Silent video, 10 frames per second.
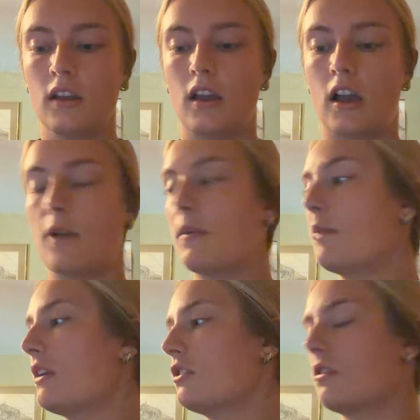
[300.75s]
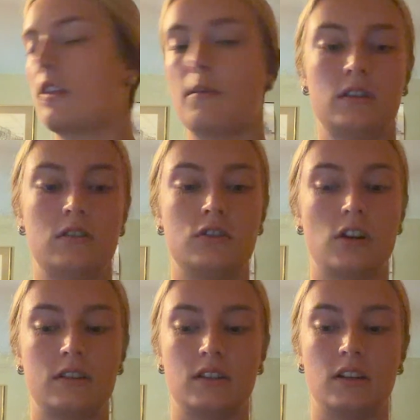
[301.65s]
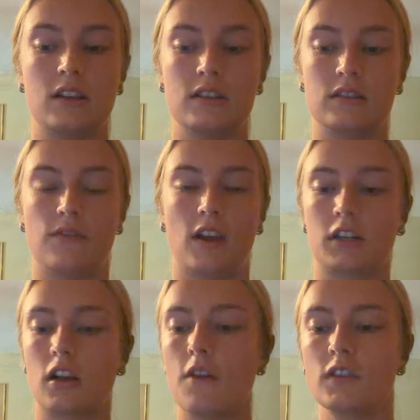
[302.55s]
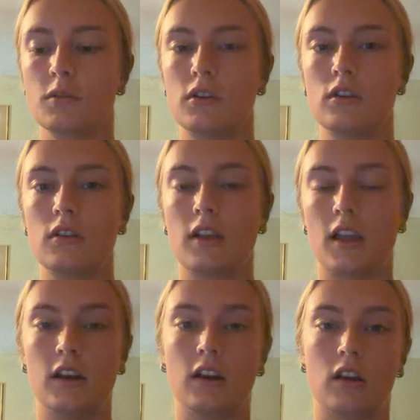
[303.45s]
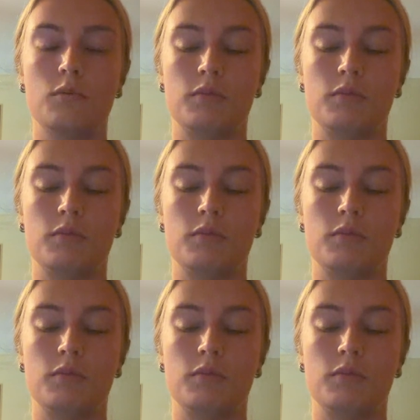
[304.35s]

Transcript: and make sure that Mr. Johnson is in fact comfortable and in a good